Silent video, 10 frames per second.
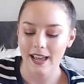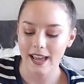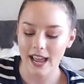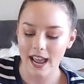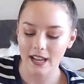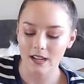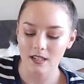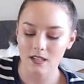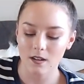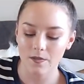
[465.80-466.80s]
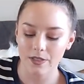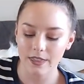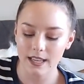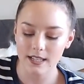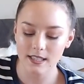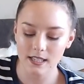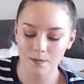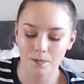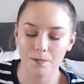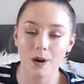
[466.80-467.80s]
And this is
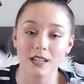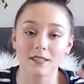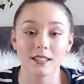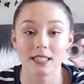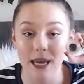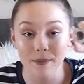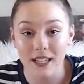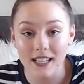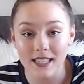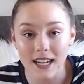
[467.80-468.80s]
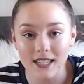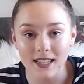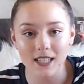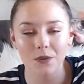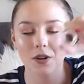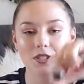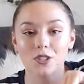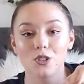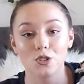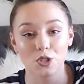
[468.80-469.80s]
practically the same thing as the Anastasia one, just
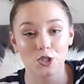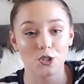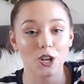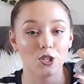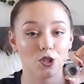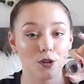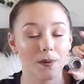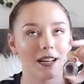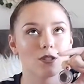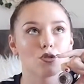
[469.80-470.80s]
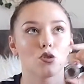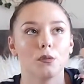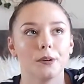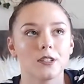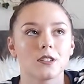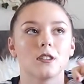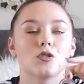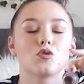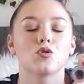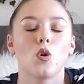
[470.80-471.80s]
a dupe, and it's so
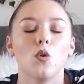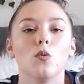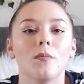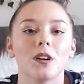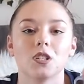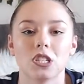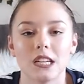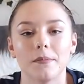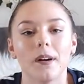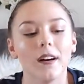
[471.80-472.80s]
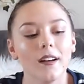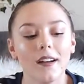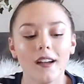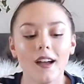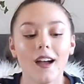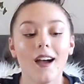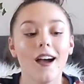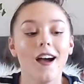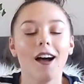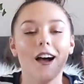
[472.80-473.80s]
much cheaper.
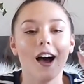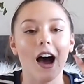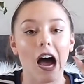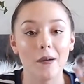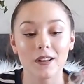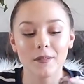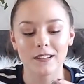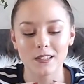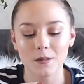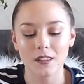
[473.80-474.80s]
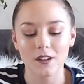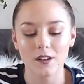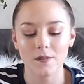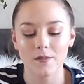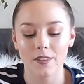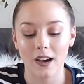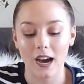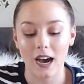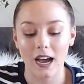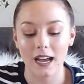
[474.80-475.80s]
I'm going to be honest with you,
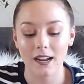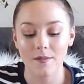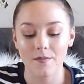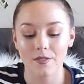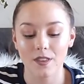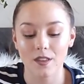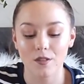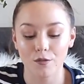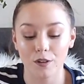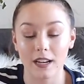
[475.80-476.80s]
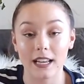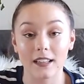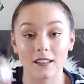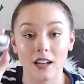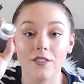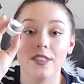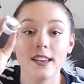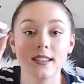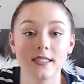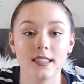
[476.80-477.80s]
I freaking love
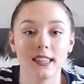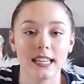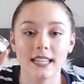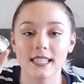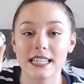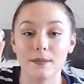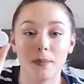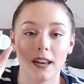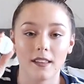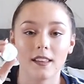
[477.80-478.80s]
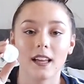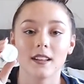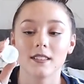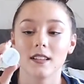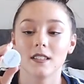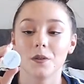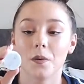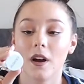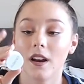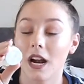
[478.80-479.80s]
this. This is better than the Anastasia one.